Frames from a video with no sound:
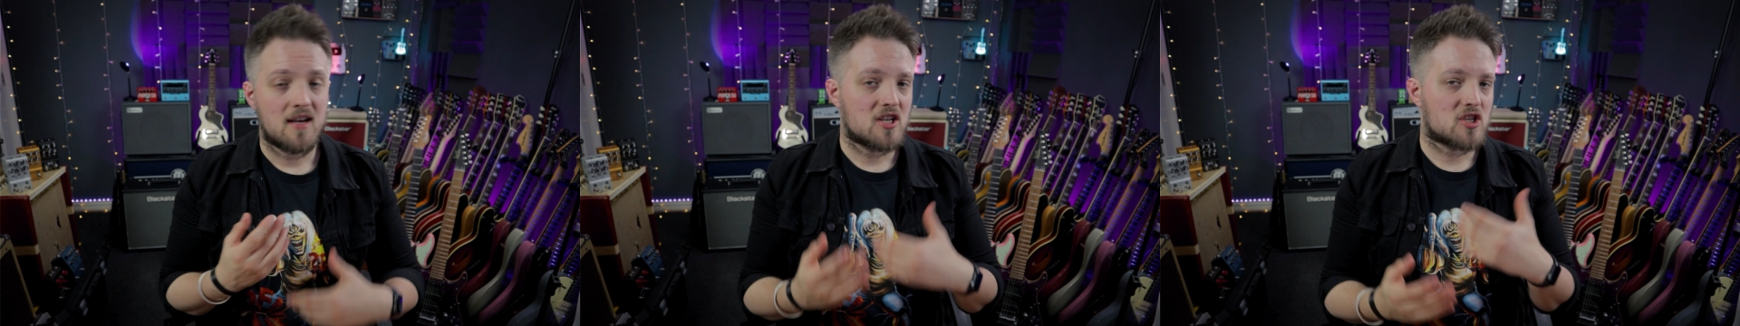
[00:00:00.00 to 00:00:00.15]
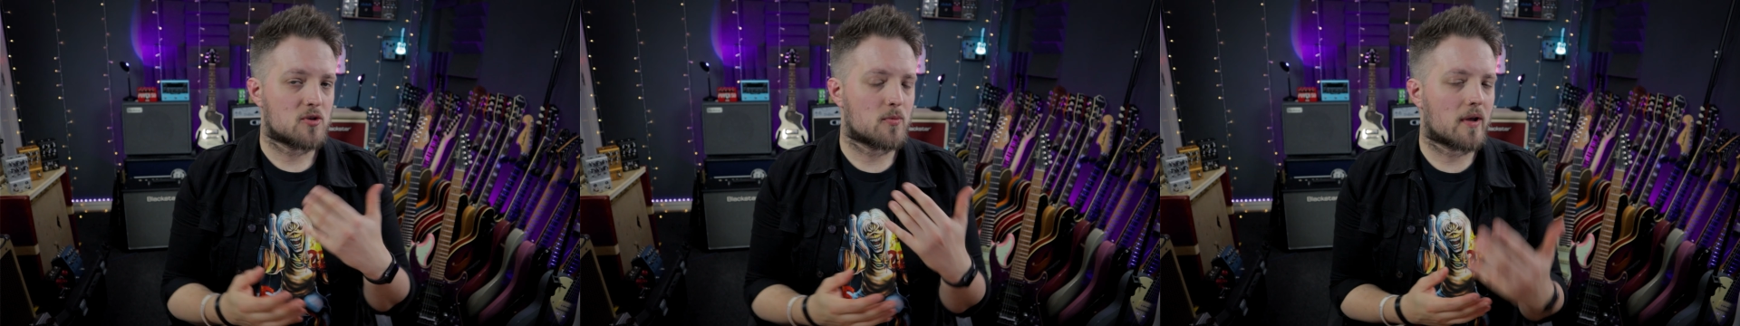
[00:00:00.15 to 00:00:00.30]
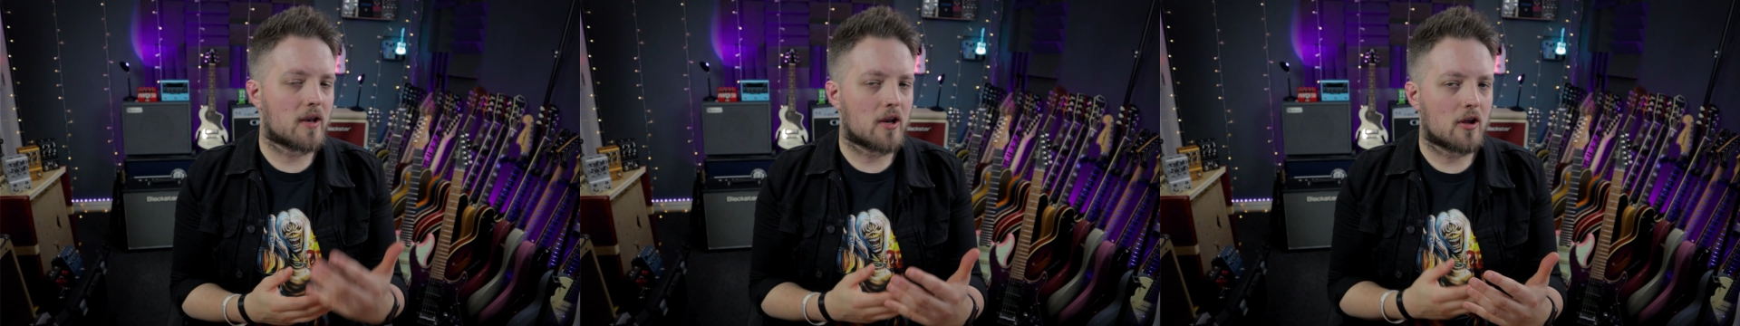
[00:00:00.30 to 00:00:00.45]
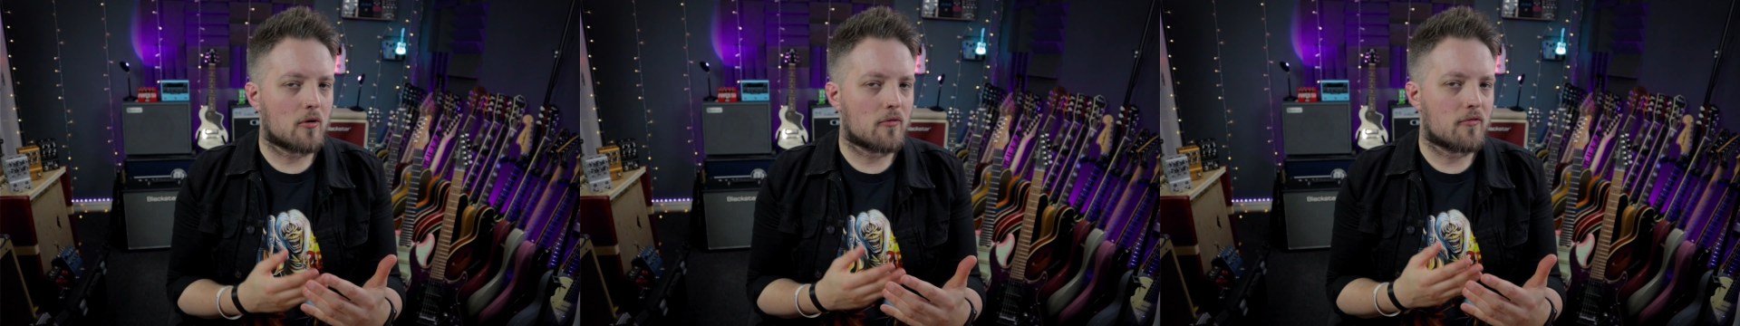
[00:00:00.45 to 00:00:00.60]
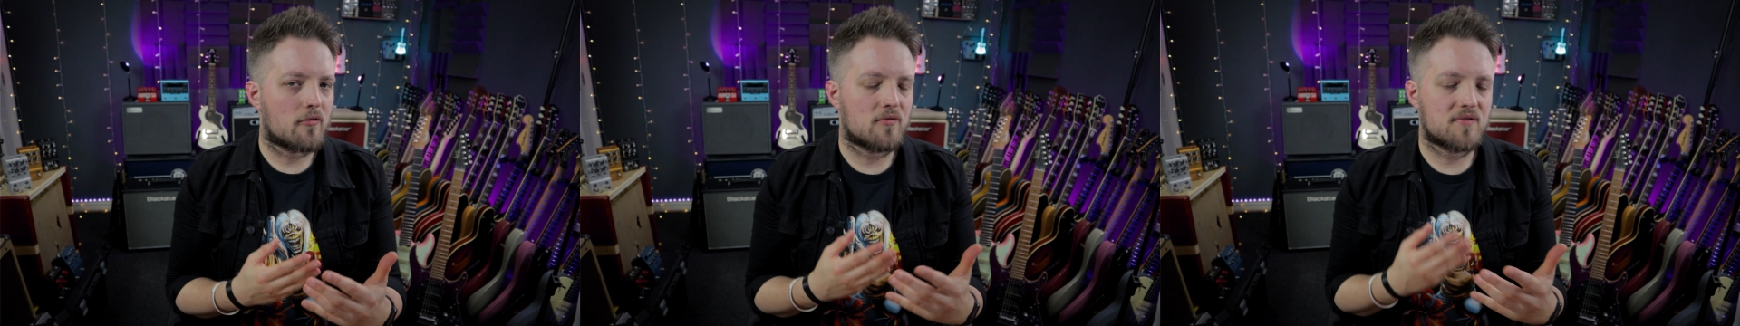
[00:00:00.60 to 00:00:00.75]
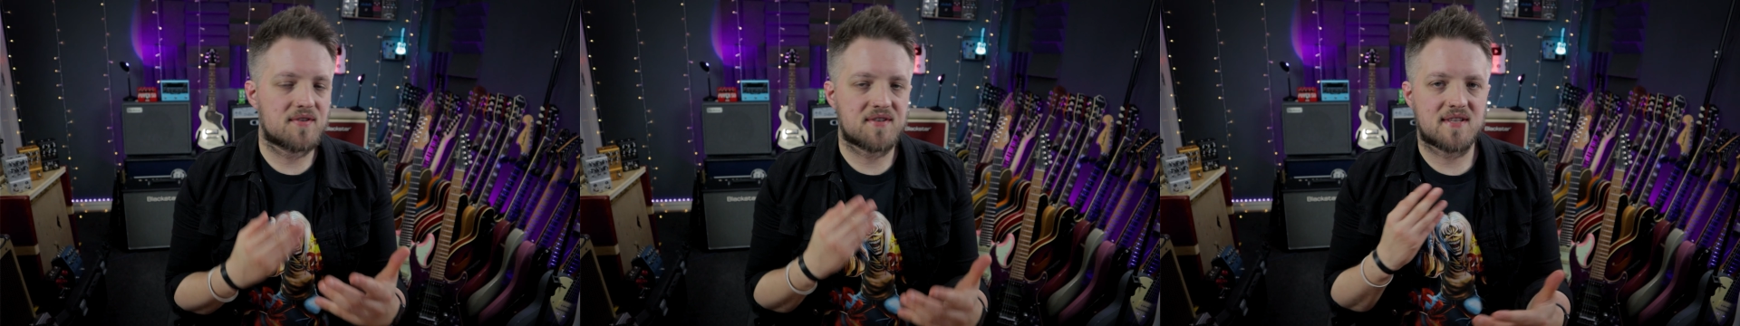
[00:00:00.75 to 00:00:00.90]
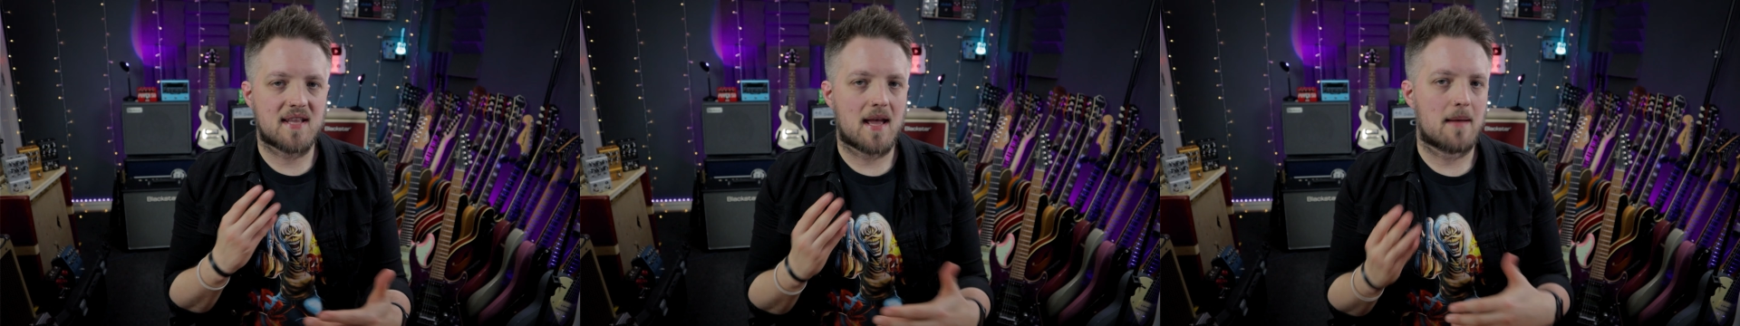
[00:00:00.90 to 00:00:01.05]
So we're going to go through
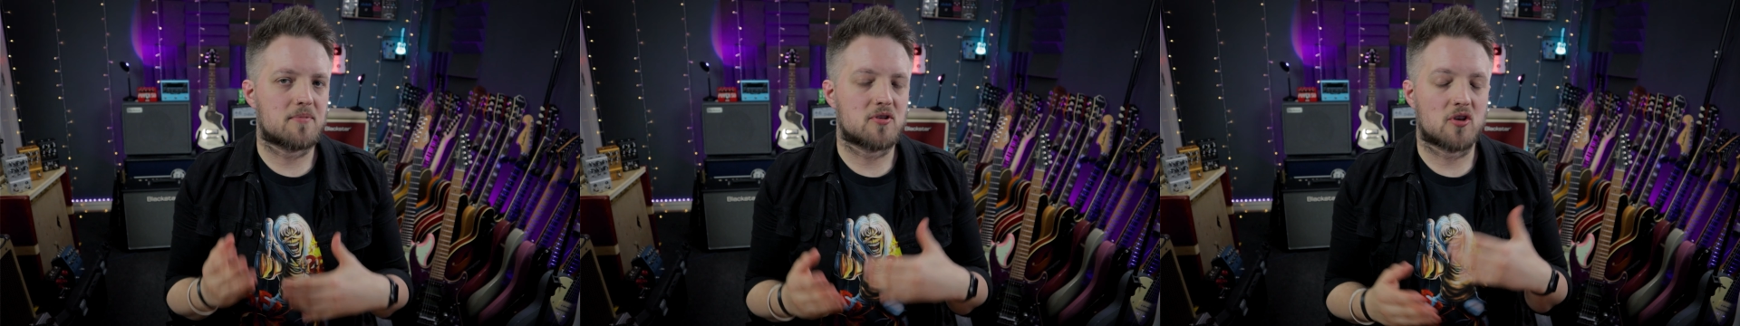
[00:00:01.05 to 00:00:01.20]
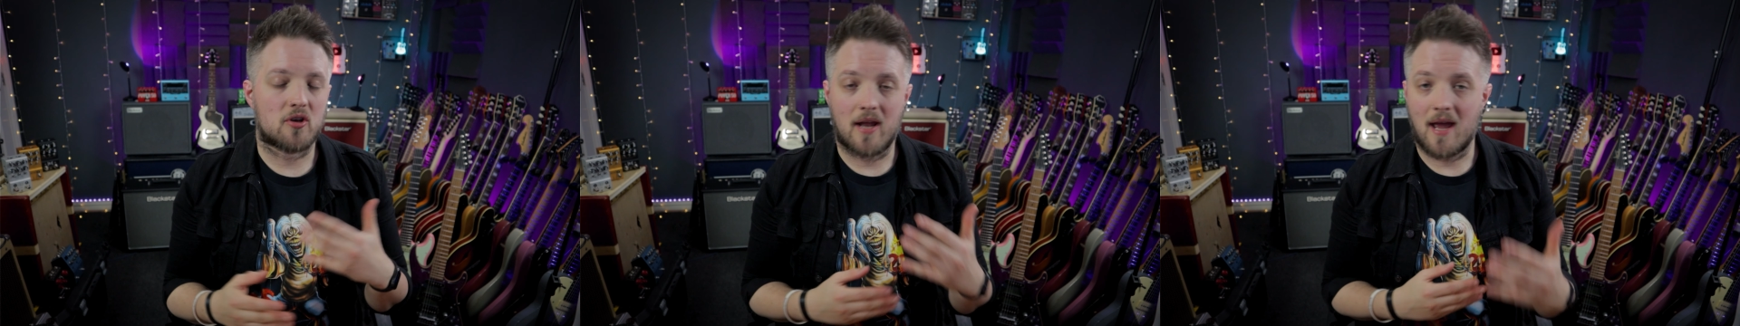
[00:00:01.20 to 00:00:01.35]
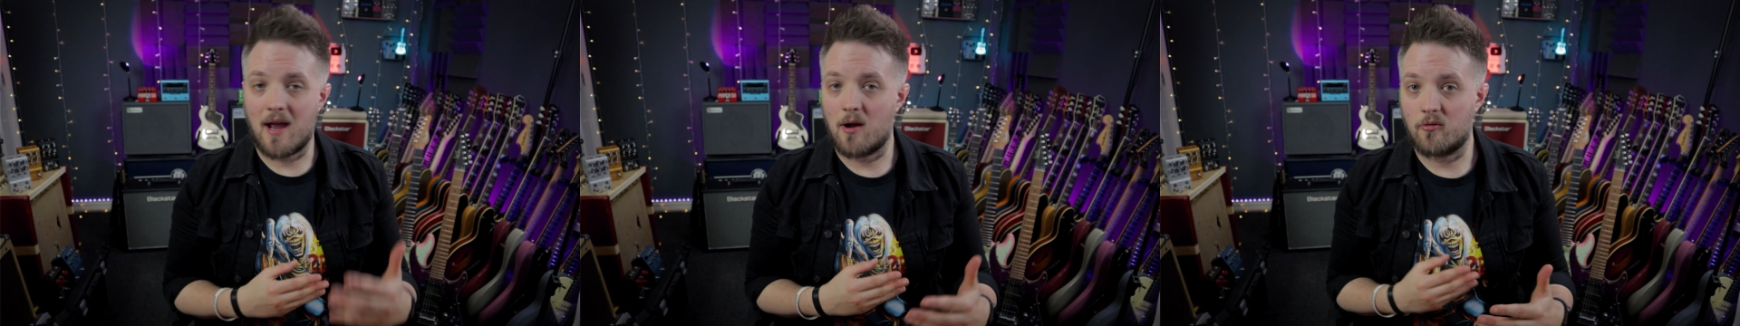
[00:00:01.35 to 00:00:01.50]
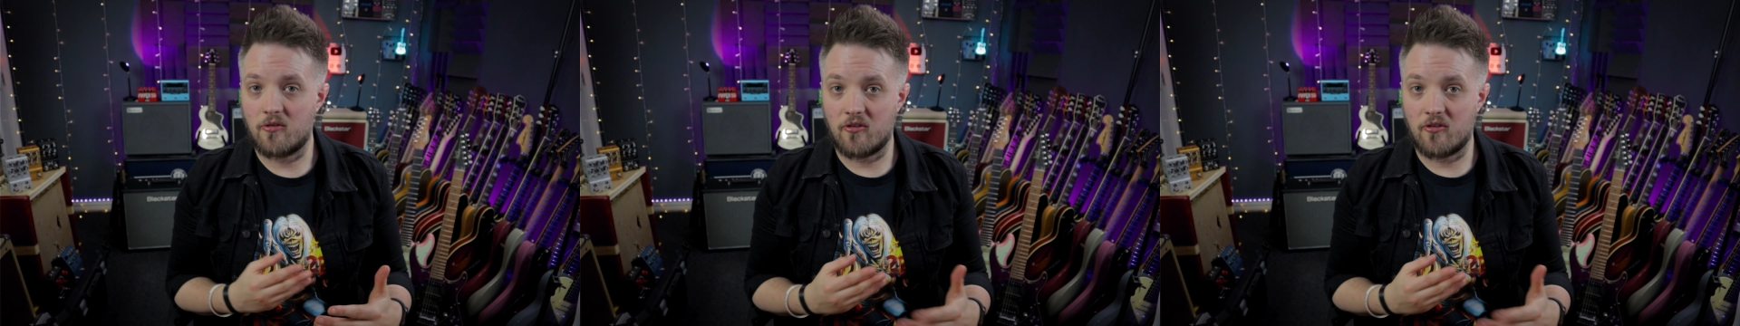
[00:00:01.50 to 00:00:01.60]
the steps on how